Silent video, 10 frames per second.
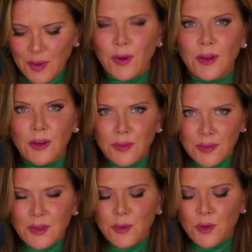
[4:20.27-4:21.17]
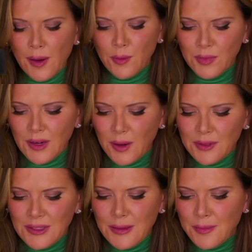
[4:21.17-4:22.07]
By the way, you can subscribe and become
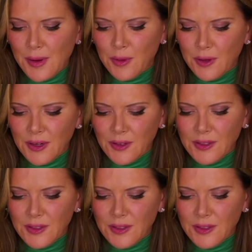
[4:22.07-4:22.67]
a team member here.